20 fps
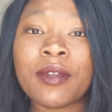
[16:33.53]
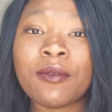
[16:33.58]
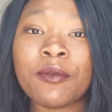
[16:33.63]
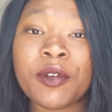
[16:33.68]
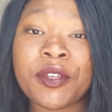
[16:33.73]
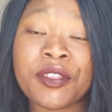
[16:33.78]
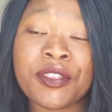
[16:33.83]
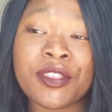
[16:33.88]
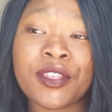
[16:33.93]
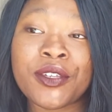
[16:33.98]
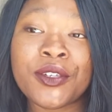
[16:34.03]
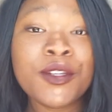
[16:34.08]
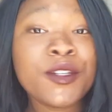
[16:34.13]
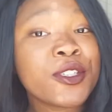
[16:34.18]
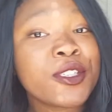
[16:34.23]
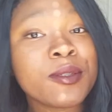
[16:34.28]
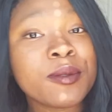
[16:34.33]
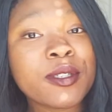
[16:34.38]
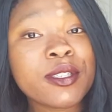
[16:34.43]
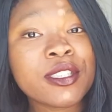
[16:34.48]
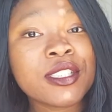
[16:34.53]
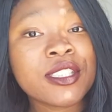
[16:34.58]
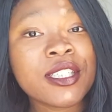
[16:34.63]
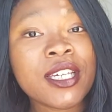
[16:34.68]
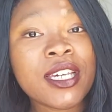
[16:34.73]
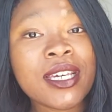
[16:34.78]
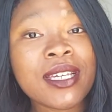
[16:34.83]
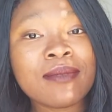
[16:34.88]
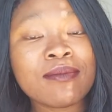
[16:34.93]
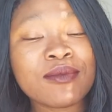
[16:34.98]
with the usual
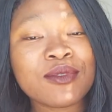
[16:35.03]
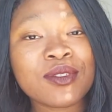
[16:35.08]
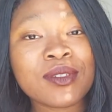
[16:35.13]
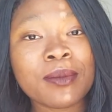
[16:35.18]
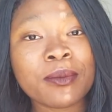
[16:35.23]
shit.